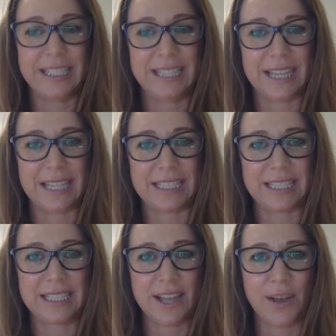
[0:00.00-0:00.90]
Yeah,
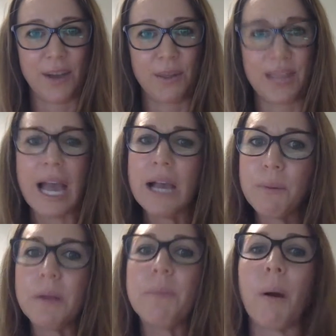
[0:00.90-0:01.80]
so that
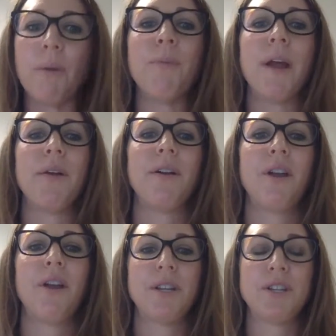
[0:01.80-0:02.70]
would be probably my
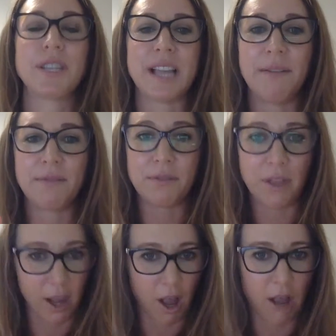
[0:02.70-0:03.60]
nomination, because
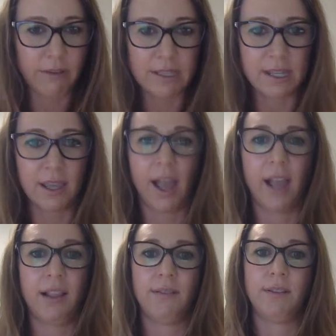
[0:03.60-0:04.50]
obviously
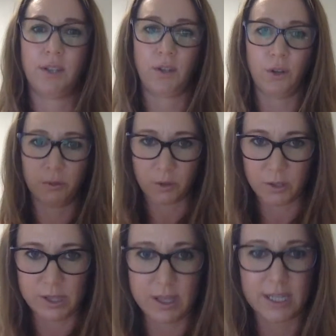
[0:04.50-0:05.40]
I live in Laguna
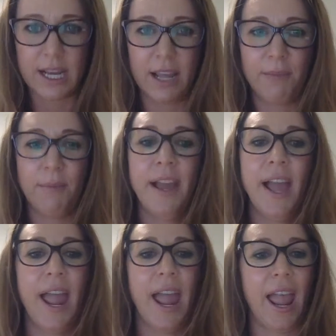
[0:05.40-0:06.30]
most of the time,
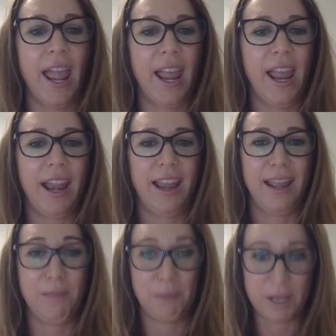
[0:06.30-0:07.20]
and
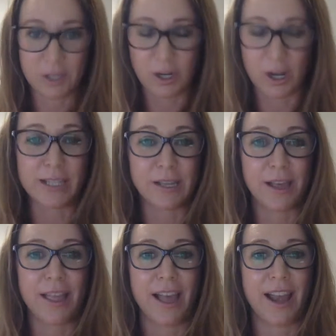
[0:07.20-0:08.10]
in Big Sur I
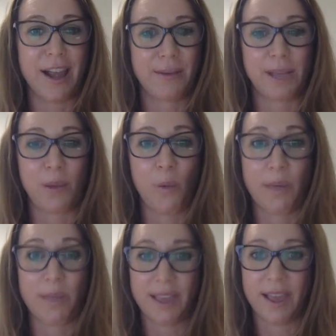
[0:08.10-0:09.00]
saw that, and I was like,
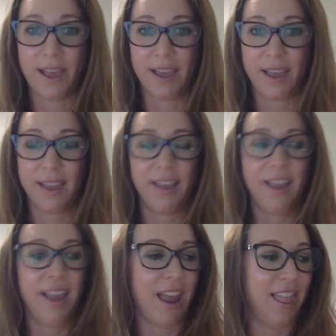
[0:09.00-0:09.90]
what the heck?
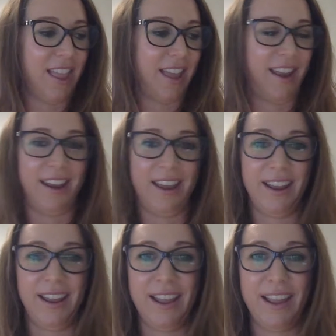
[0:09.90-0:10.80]
And then
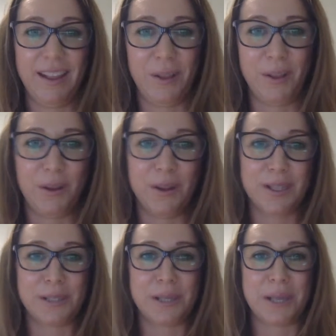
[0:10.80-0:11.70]
in Laguna
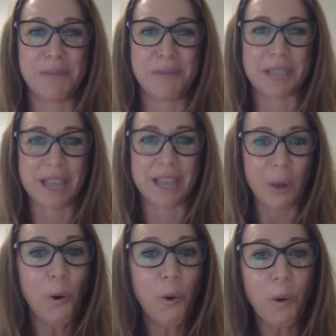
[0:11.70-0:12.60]
this week, I'm just like,
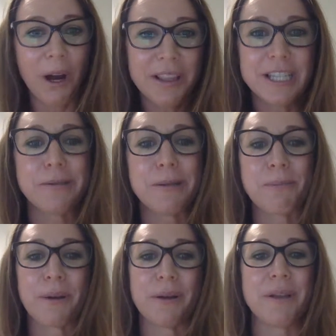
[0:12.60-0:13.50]
who are these
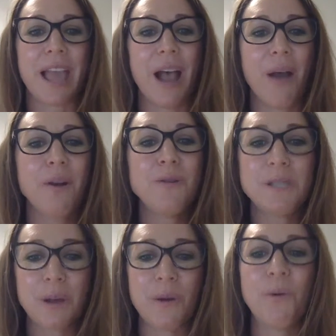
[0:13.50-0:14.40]
people? I'm like, how are you
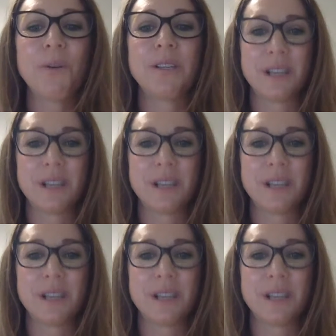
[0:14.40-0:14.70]
so